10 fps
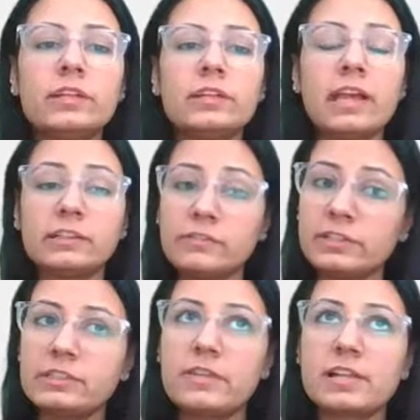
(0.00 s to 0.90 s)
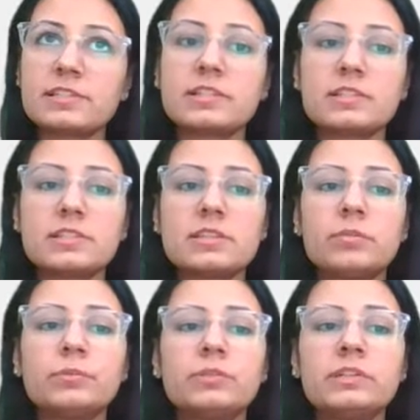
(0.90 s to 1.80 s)
inactivated vaccine, that is
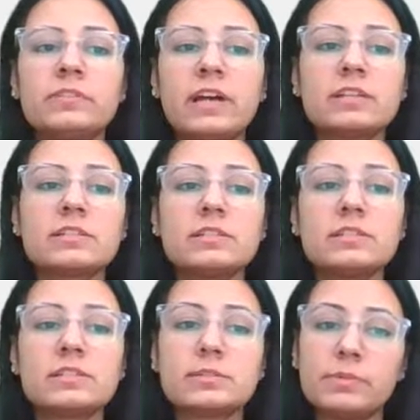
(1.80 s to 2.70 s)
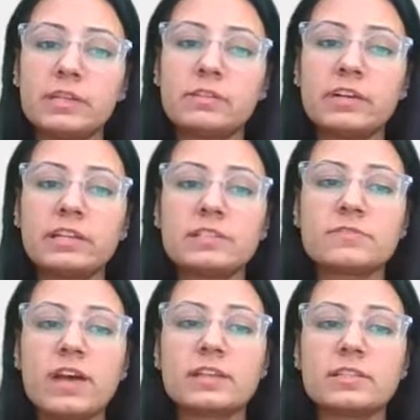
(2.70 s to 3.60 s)
subunit vaccine, split
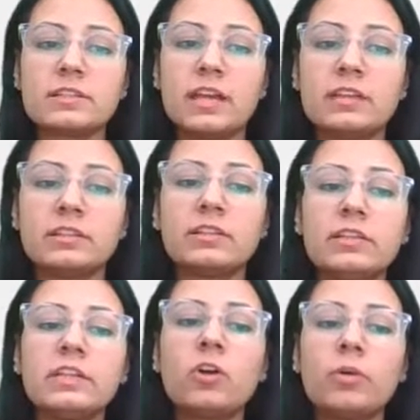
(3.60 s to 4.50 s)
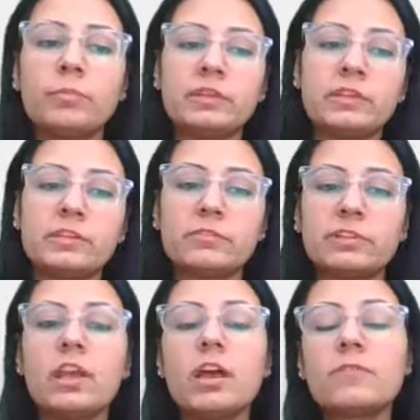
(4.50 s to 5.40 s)
virus vaccine, and the recombinant
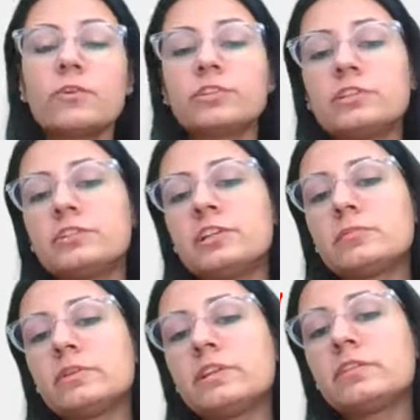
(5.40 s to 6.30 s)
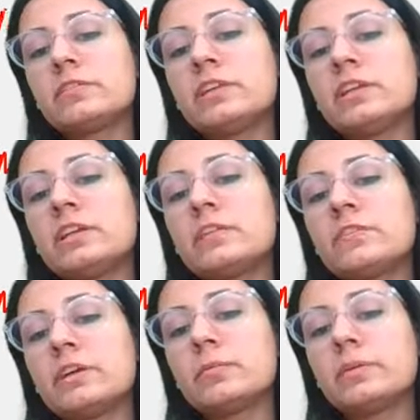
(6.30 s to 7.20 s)
one. For the treatment, we give
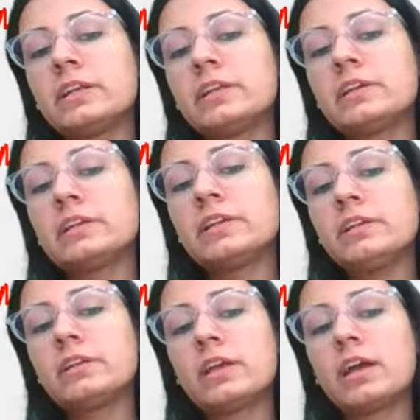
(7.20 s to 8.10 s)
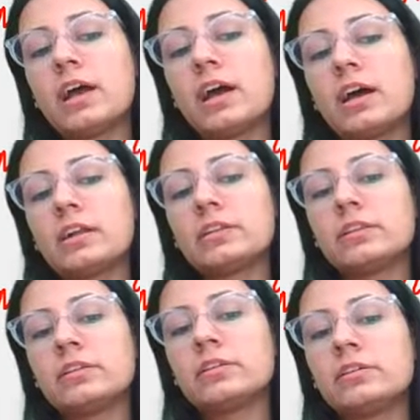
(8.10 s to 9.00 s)
amantadine and
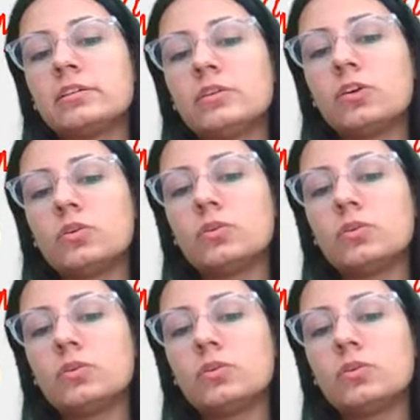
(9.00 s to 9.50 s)
the